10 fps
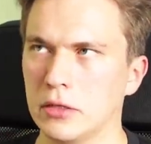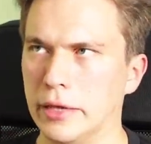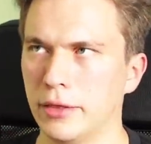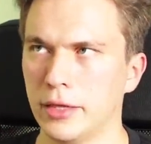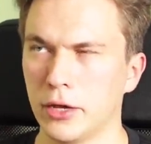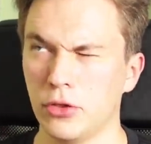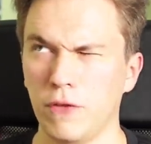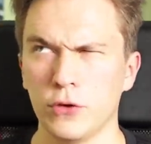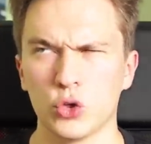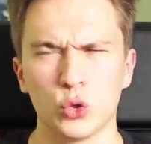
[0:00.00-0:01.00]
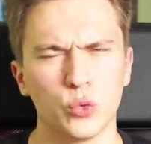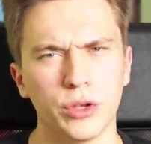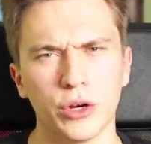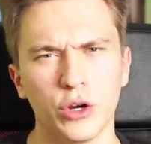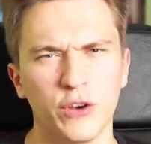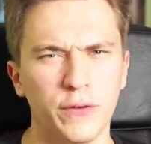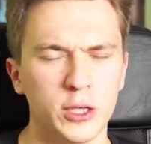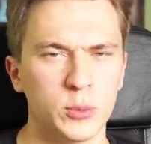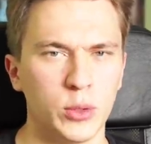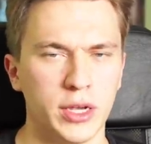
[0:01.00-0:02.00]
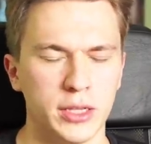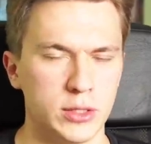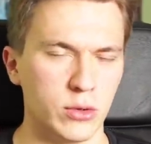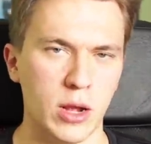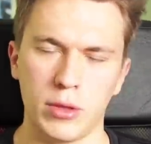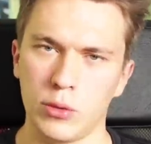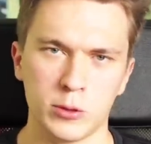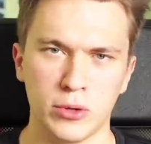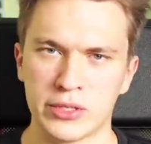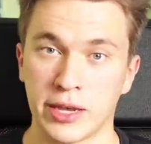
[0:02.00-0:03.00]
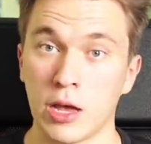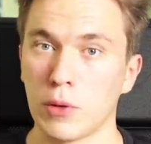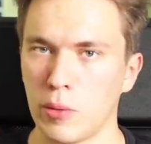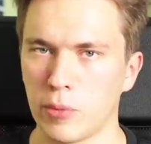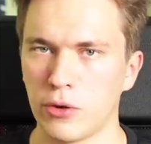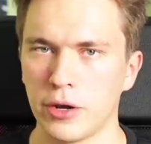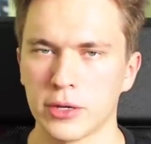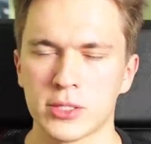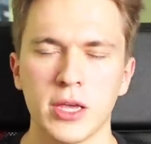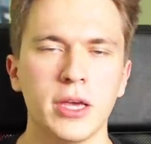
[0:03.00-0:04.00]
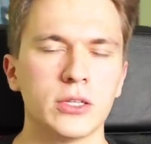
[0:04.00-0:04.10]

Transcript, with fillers: like on the official Twitter and Facebook and Instagram, they always post like upcoming products.